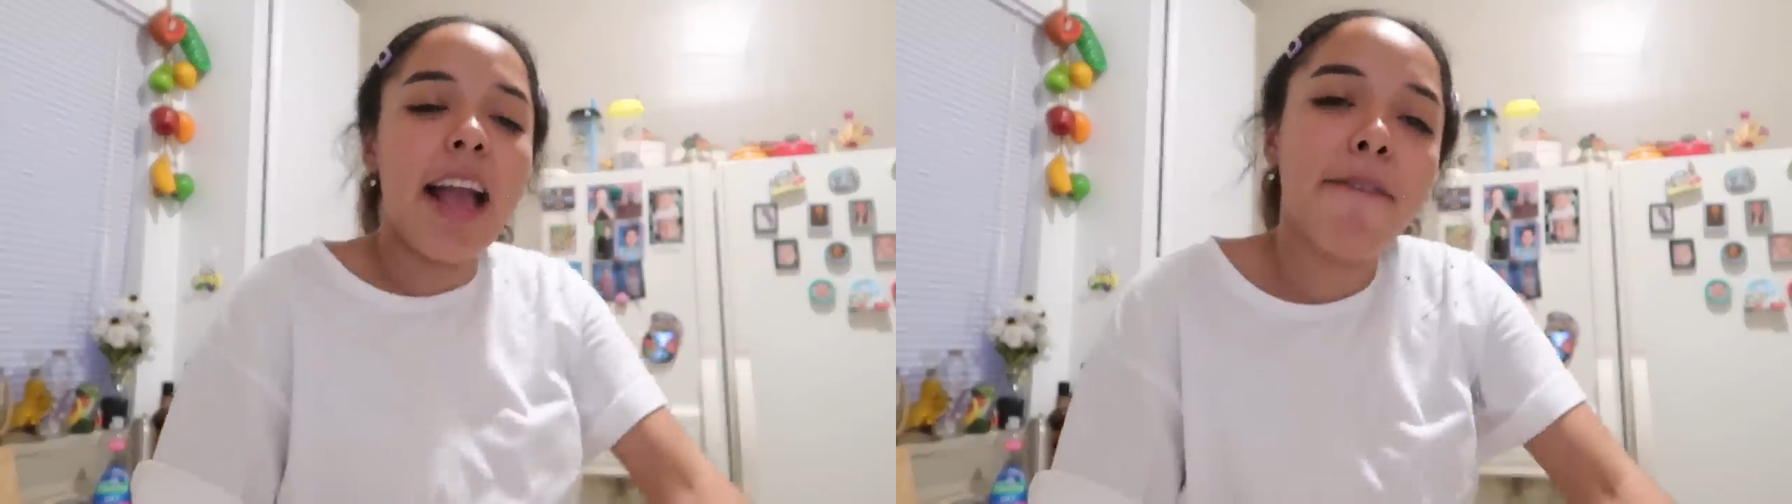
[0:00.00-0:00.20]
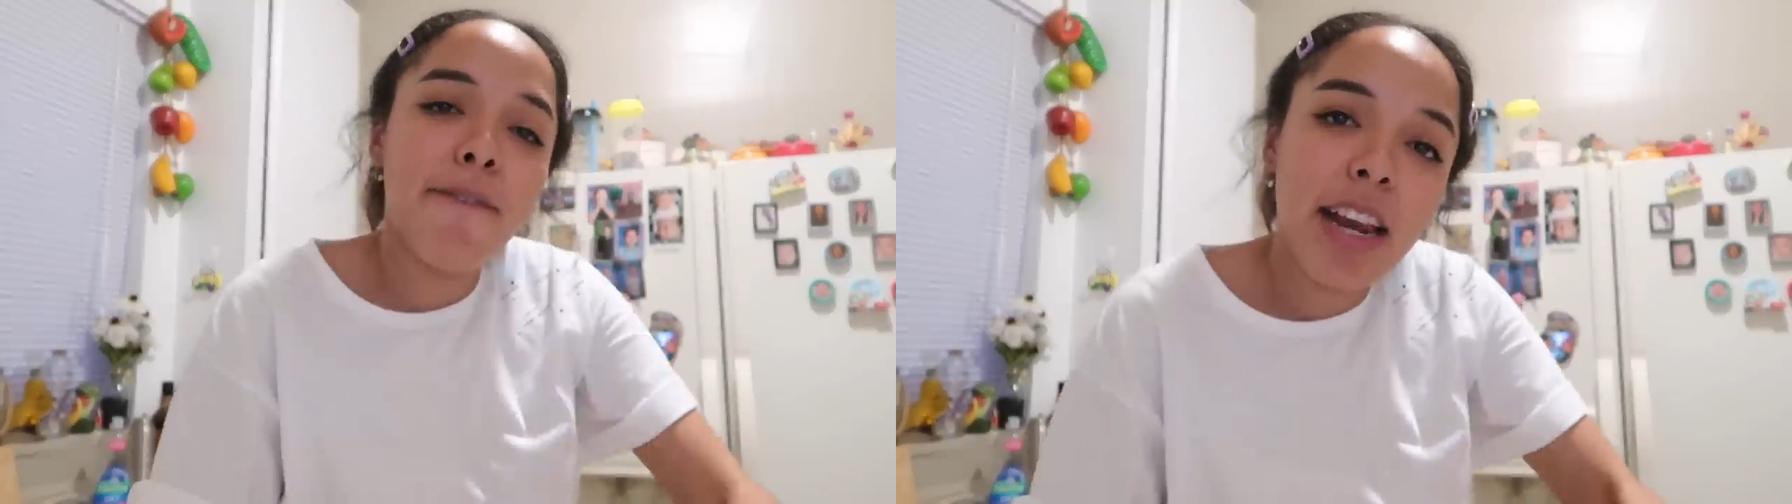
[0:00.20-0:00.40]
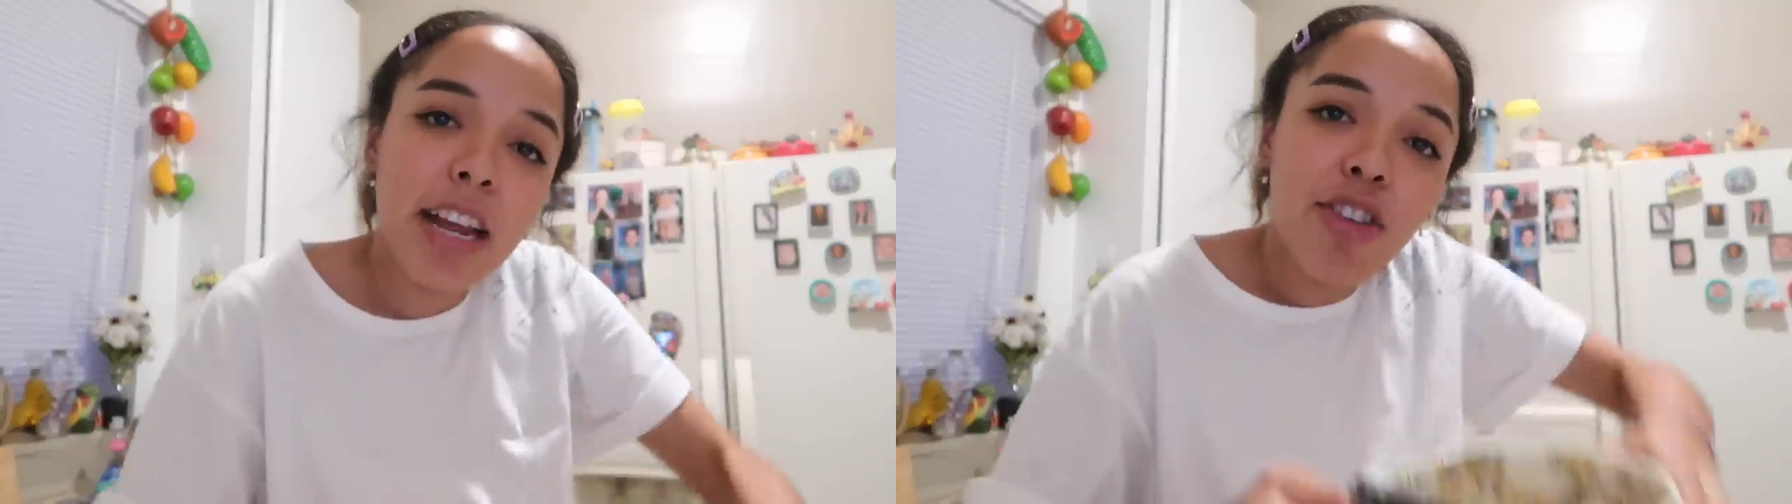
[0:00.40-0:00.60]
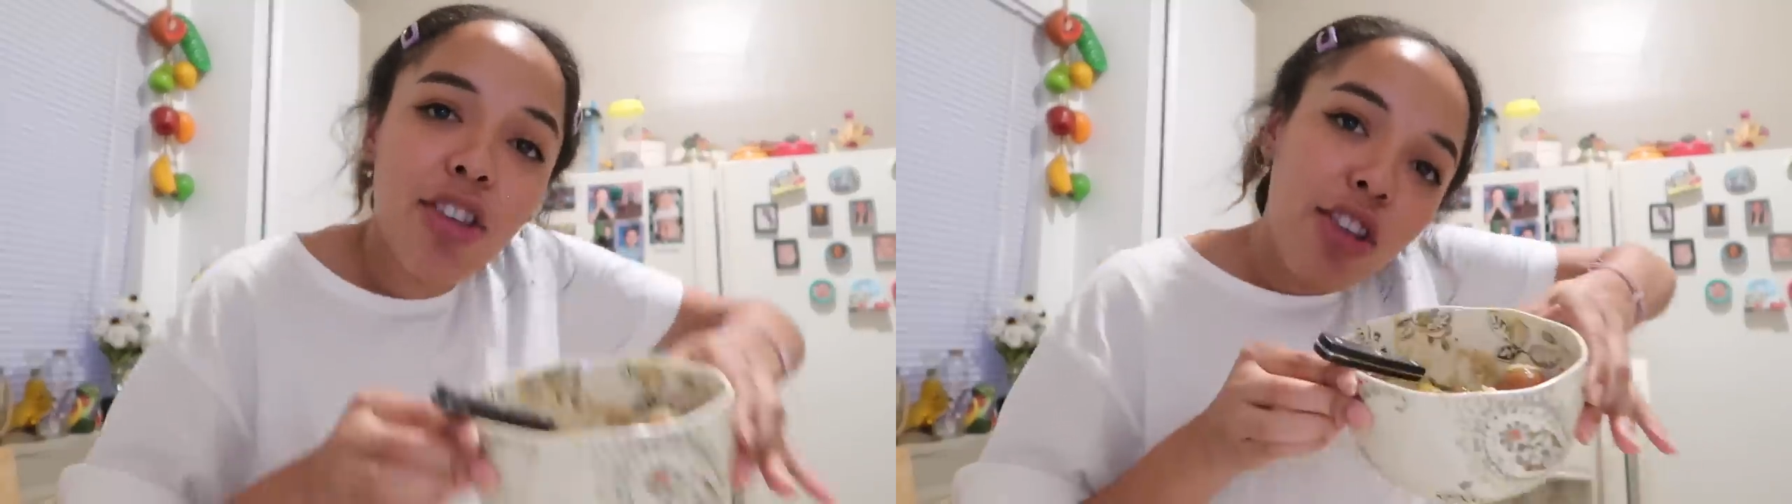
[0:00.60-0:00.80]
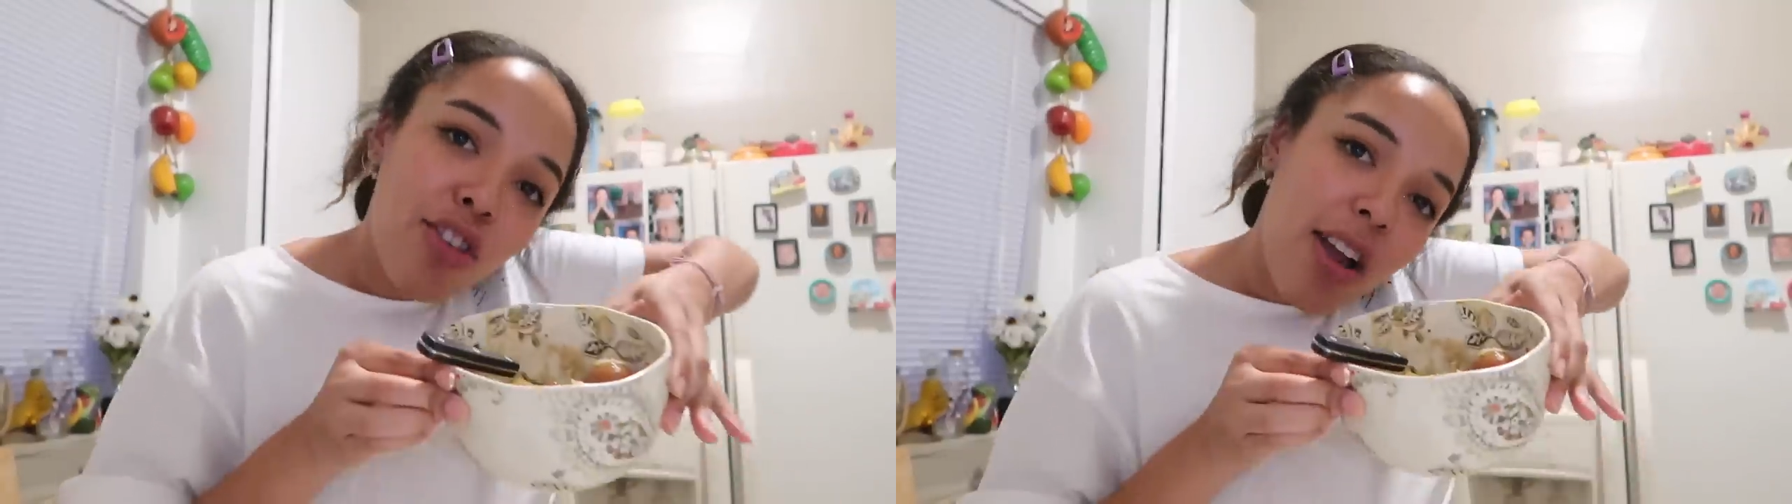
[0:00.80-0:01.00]
I finished
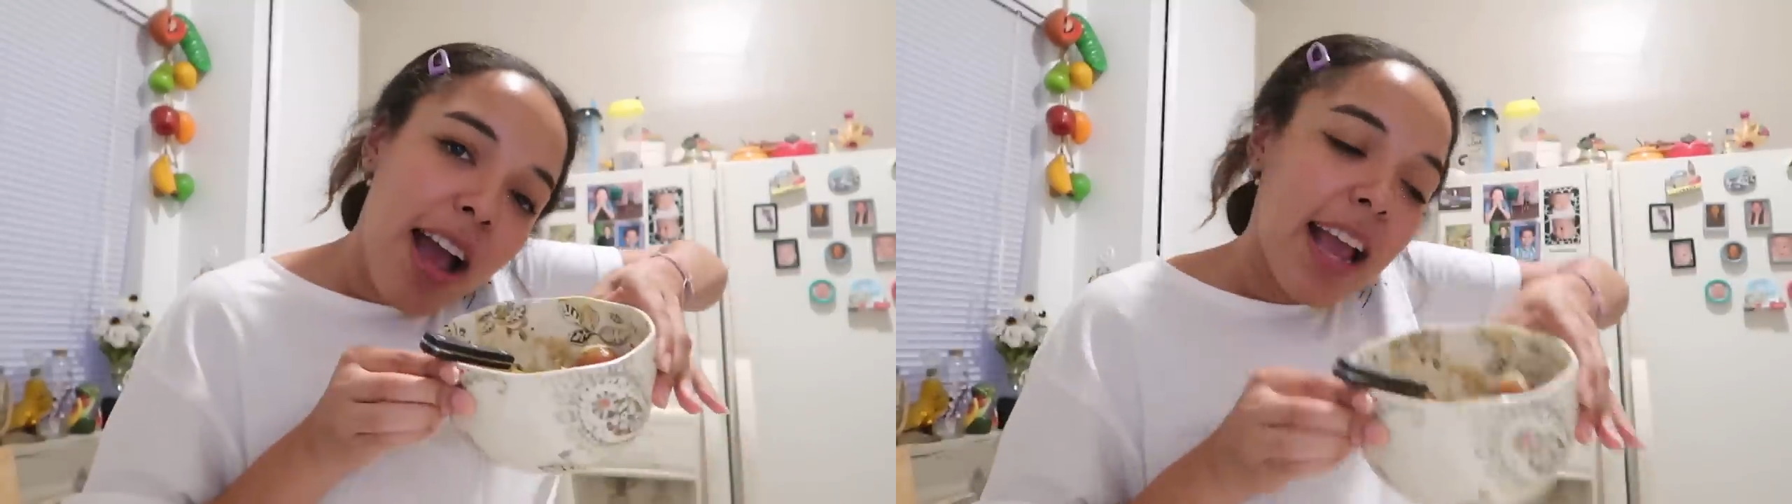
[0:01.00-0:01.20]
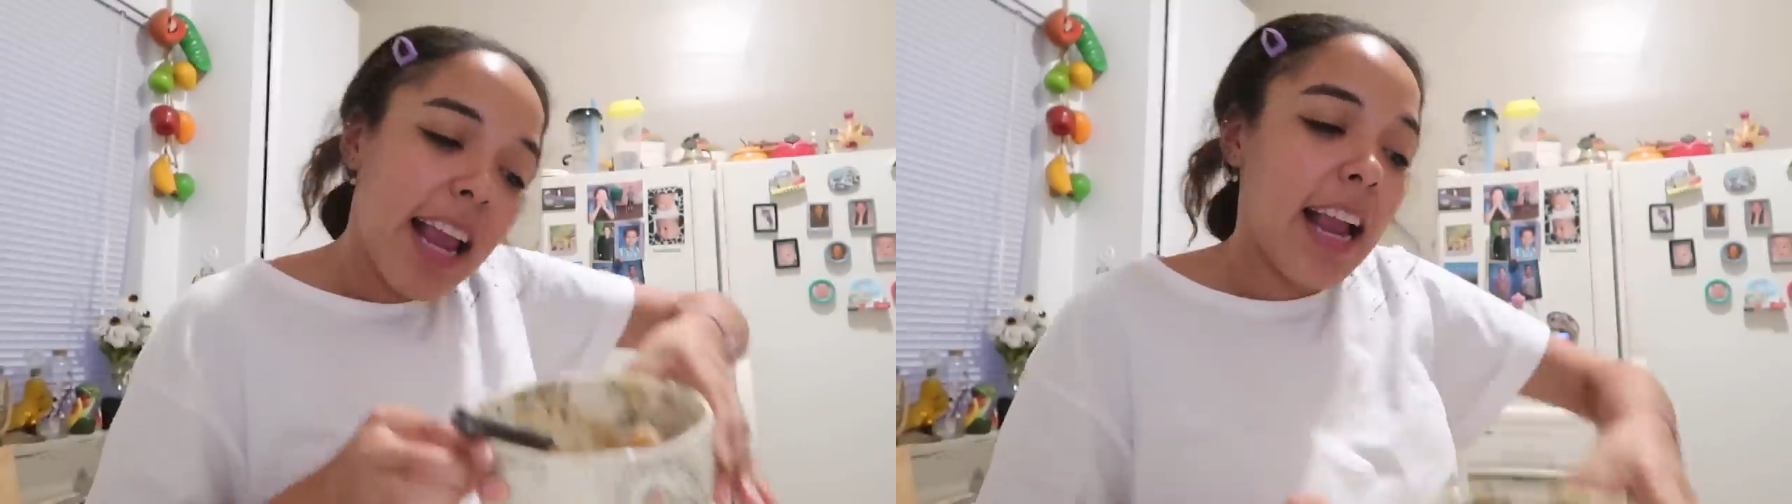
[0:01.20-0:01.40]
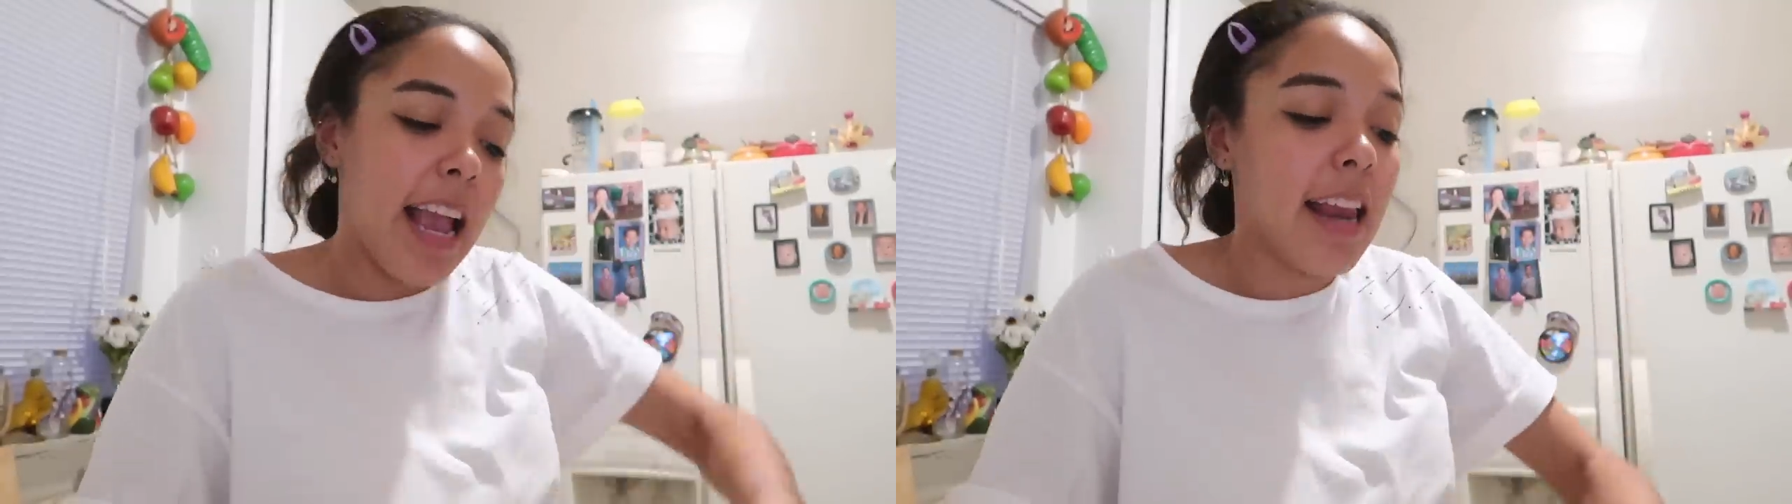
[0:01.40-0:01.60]
trying